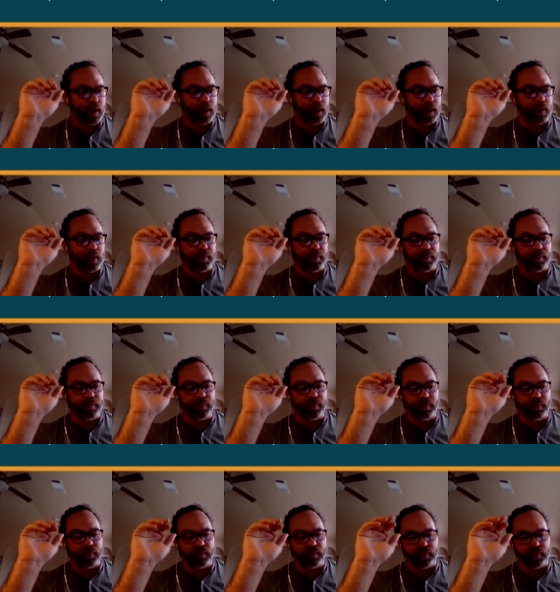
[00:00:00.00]

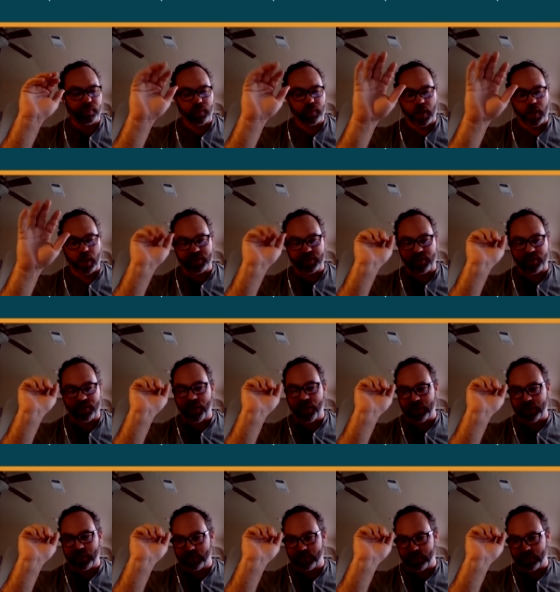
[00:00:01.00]
um, uh,
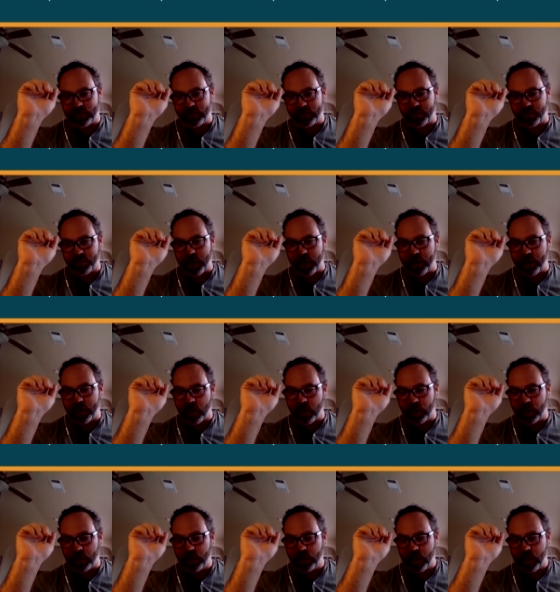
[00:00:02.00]
thicknesses sprayed
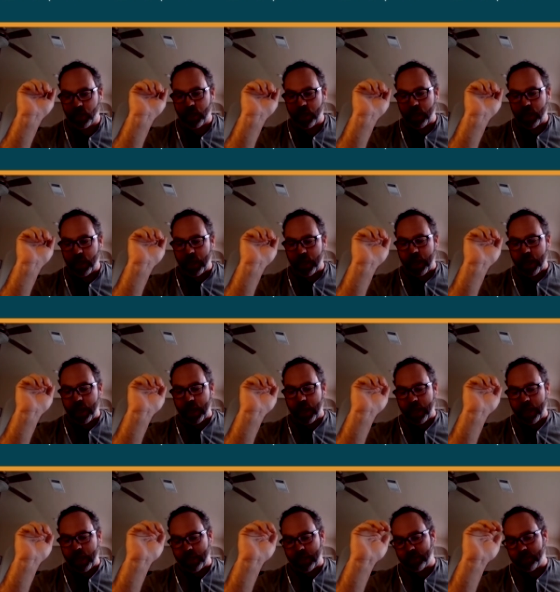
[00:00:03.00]
on,
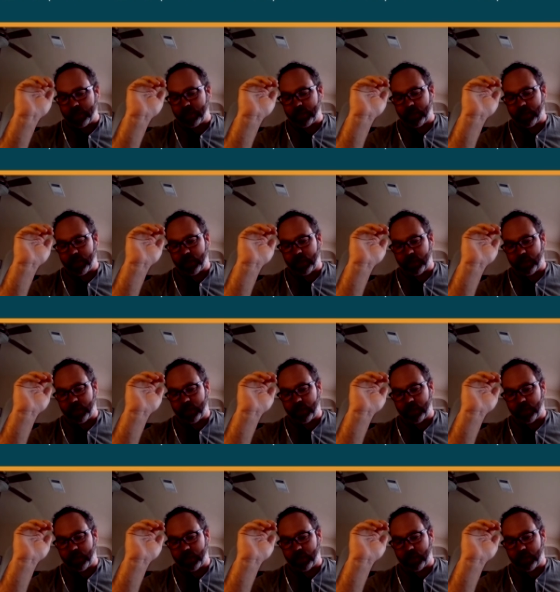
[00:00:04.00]
and